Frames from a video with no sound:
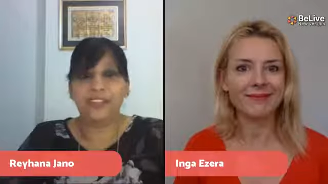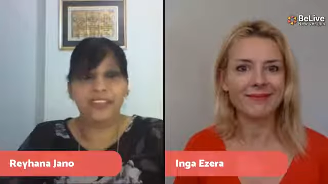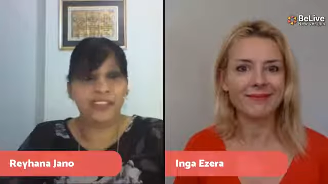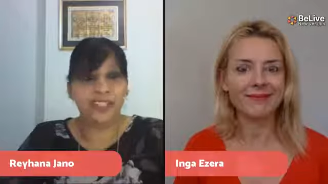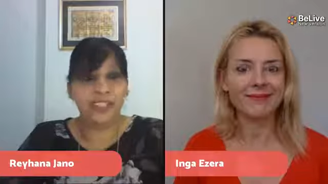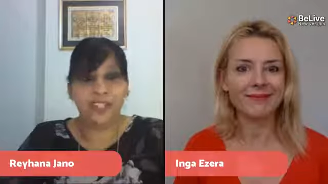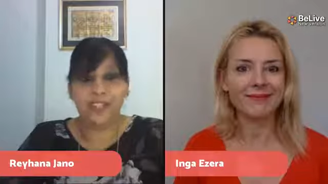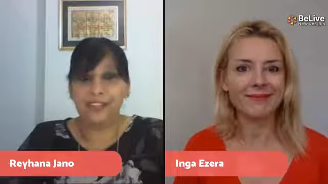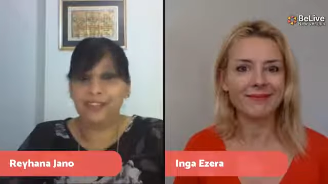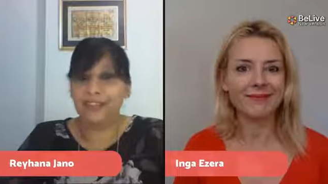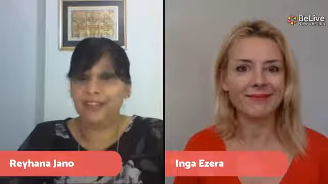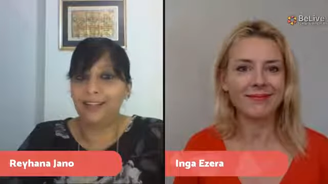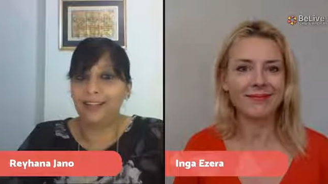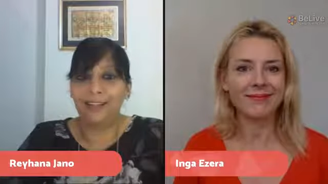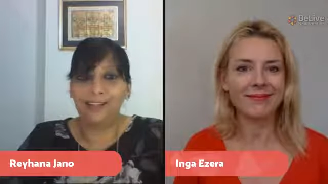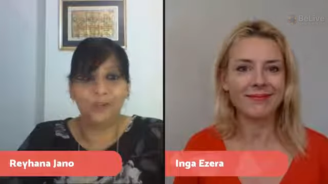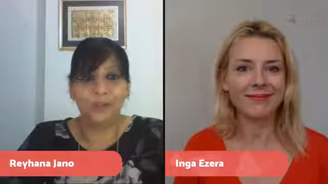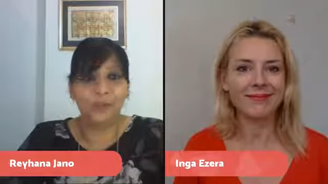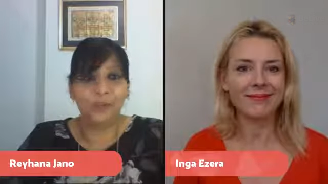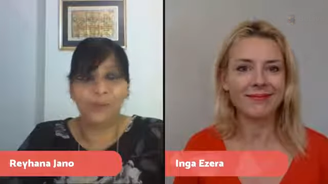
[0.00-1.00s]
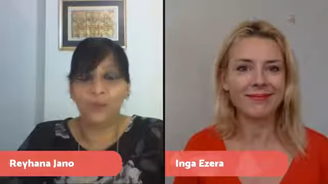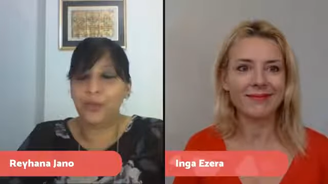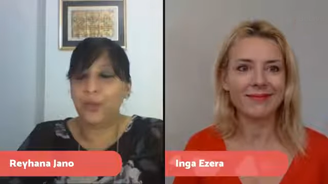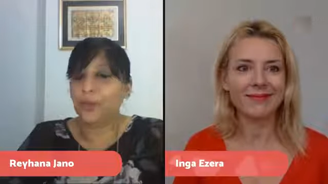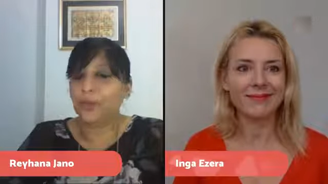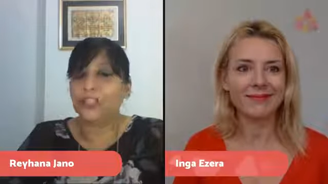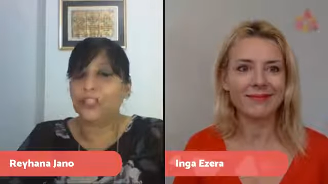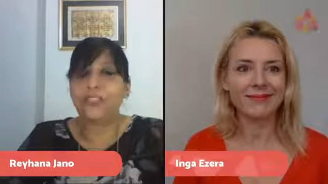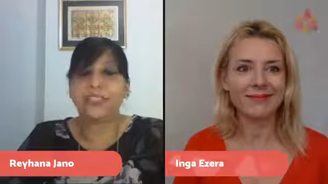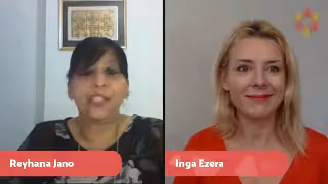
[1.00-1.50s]
Speaker 1: said because we're
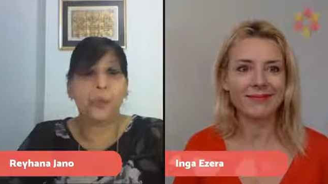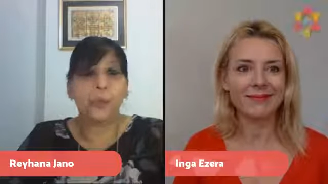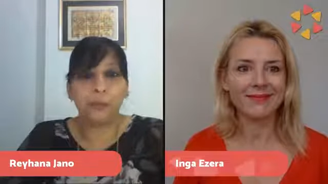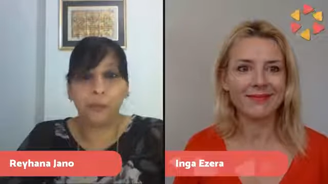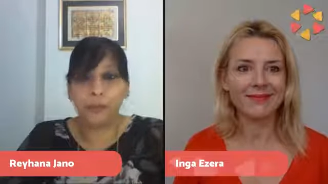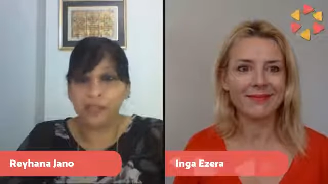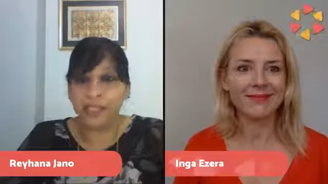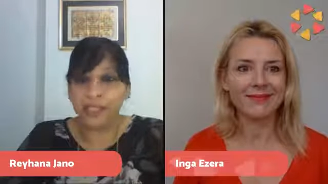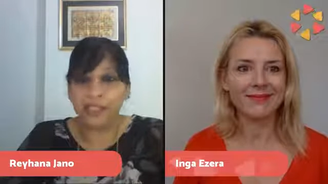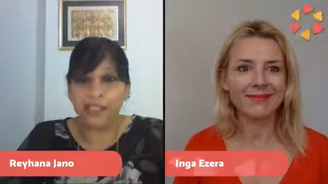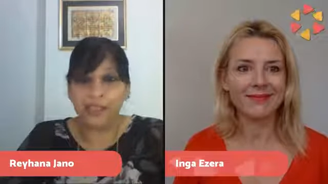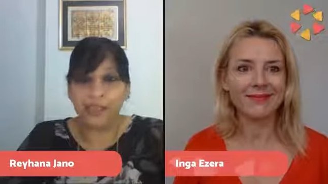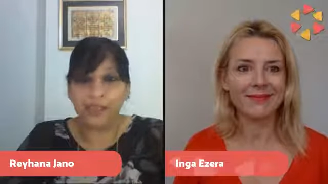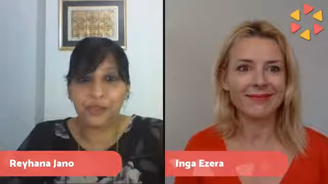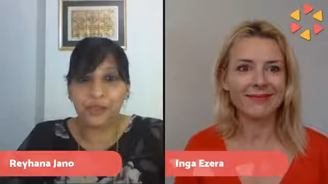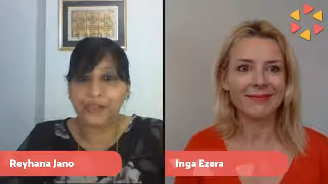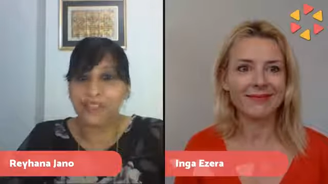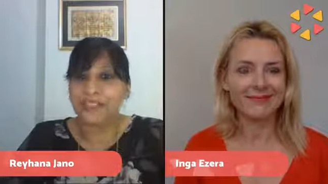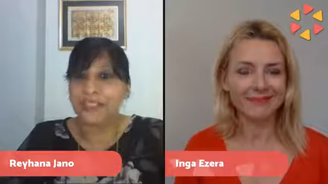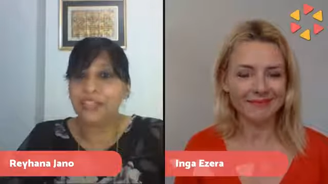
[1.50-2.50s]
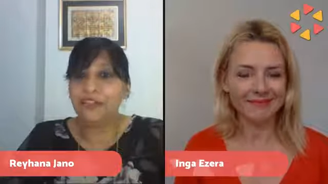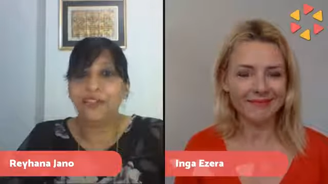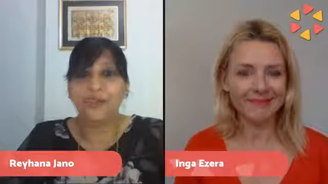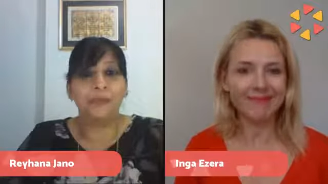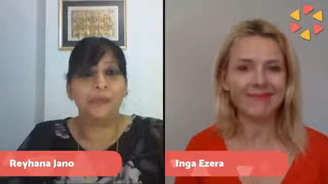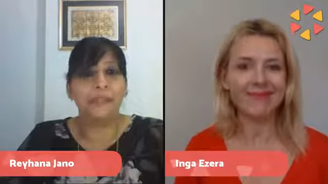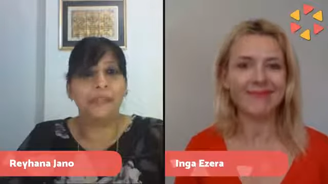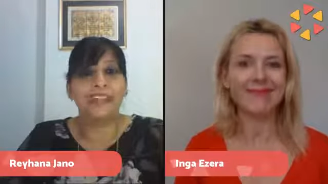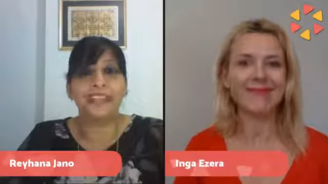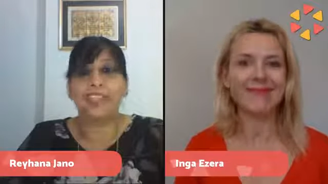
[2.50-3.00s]
on the same page, we're seeing from
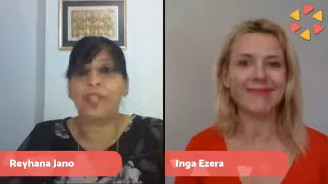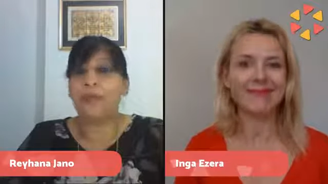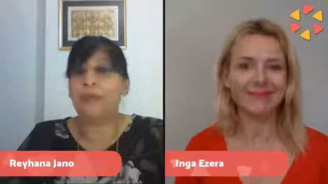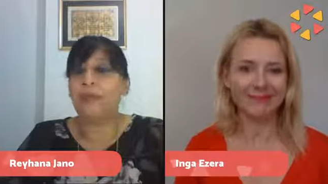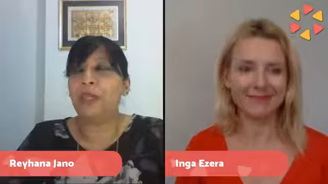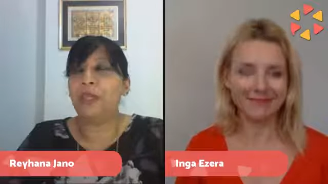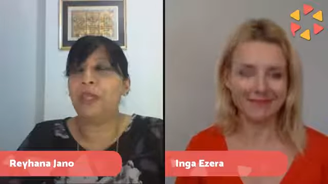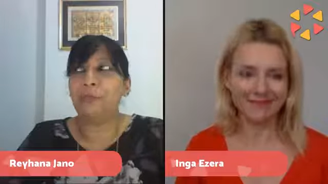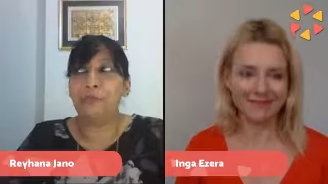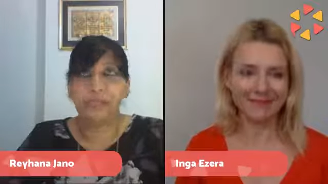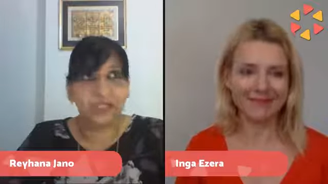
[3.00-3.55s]
the same hymn